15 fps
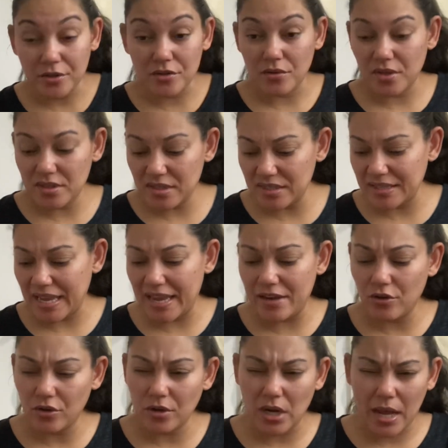So this is
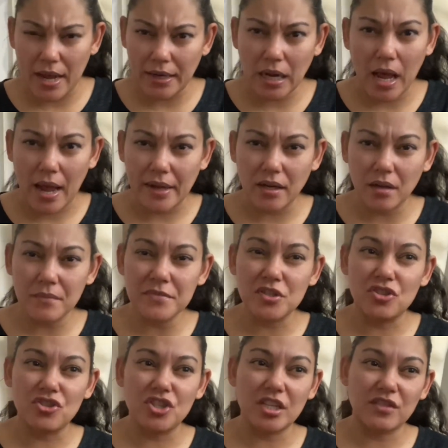eight or nine
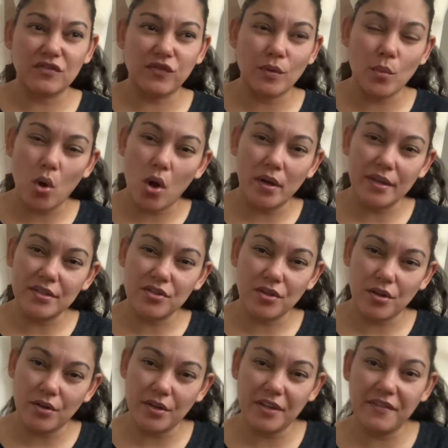items just from August
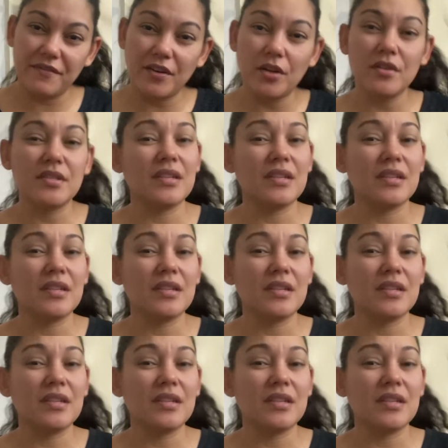31st.